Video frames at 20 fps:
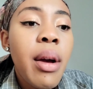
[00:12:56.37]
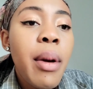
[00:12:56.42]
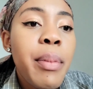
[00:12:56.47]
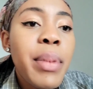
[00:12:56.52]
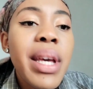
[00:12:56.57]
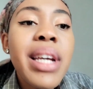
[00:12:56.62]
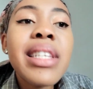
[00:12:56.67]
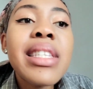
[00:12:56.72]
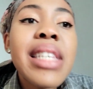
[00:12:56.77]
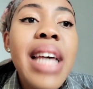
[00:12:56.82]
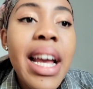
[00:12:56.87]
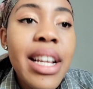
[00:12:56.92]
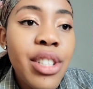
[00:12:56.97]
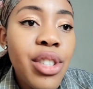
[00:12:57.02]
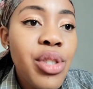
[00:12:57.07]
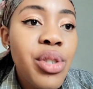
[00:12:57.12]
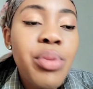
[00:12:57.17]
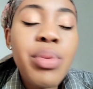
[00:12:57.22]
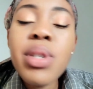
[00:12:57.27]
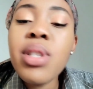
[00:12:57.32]
be
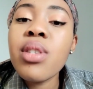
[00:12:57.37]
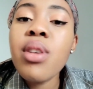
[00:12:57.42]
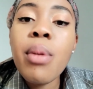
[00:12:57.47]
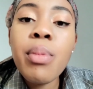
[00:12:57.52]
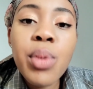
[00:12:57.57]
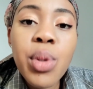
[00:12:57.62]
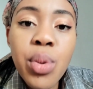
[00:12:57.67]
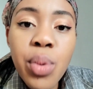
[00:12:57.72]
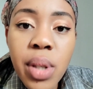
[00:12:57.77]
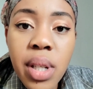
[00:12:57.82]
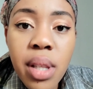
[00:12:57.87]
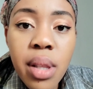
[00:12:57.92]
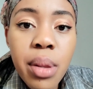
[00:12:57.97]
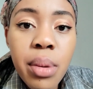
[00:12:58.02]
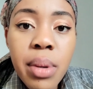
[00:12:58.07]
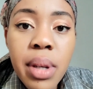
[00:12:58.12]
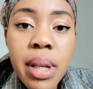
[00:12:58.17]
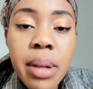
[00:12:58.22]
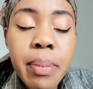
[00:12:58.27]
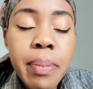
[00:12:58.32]
excited to read Psalms
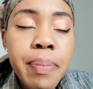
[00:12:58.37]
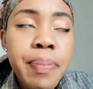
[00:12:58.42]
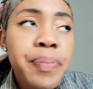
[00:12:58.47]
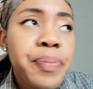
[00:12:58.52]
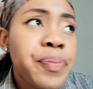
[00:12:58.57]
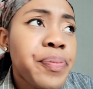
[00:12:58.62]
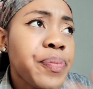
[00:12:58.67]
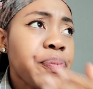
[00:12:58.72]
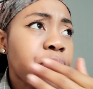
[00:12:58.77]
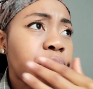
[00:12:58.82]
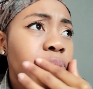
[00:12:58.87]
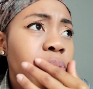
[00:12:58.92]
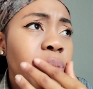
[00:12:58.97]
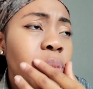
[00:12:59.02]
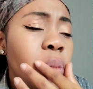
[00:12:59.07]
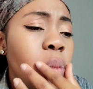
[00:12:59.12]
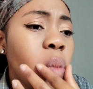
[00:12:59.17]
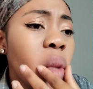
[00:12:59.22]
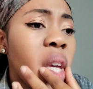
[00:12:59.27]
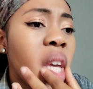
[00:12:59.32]
twenty-three.
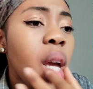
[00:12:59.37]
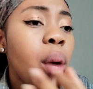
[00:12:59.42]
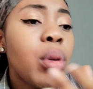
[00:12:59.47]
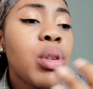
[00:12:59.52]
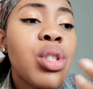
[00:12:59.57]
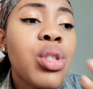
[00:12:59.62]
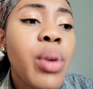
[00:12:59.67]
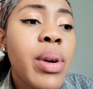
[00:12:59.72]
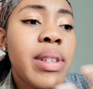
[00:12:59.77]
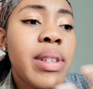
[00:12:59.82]
He was so